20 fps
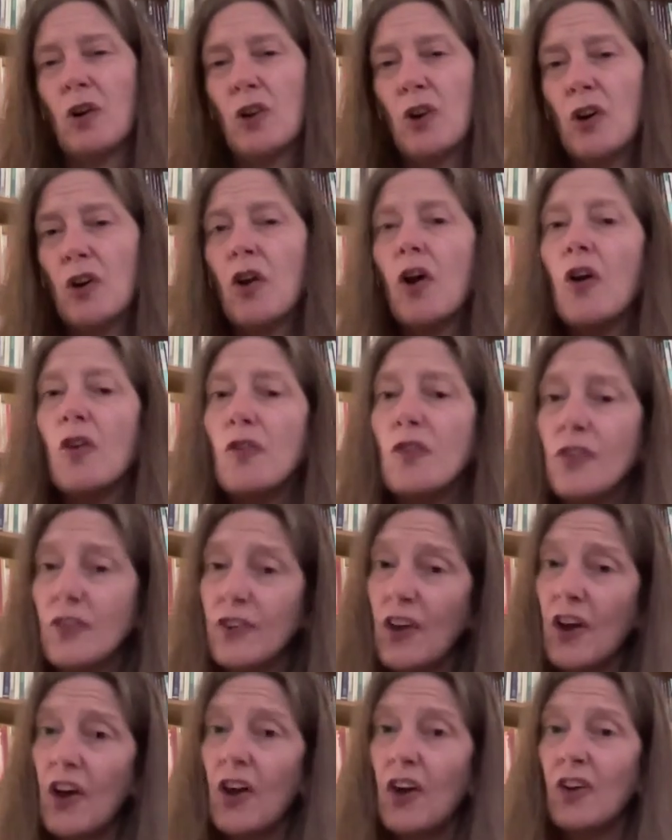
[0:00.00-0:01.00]
are
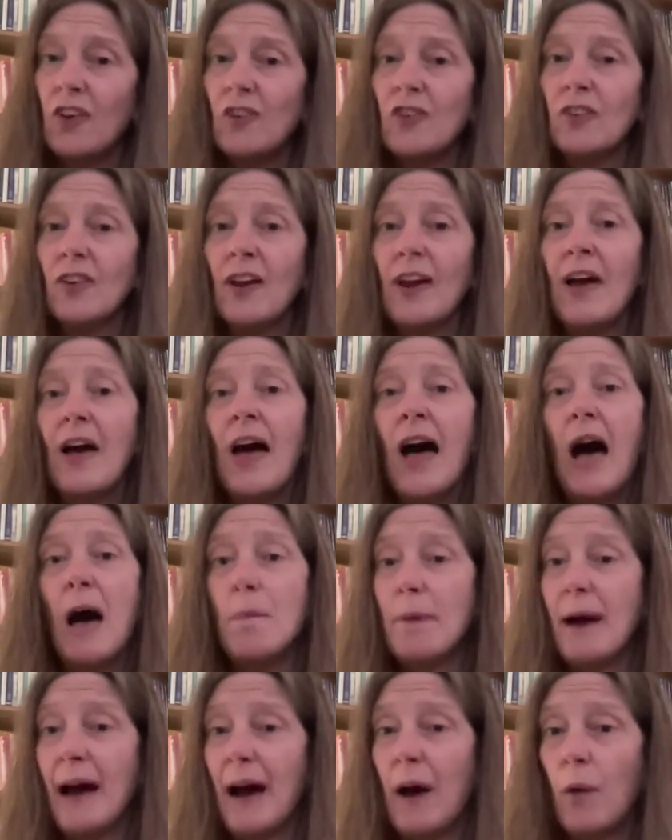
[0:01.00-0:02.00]
concerned
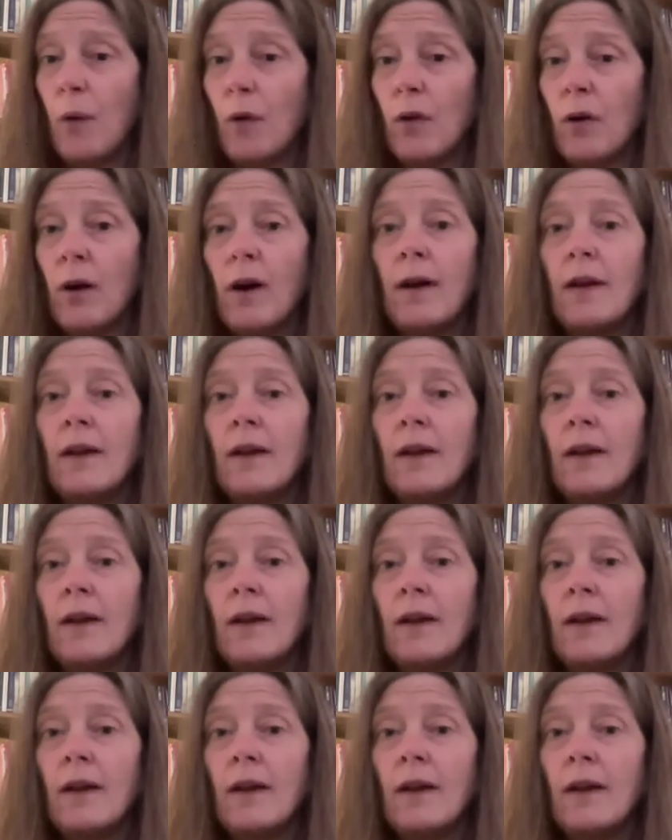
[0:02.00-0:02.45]
about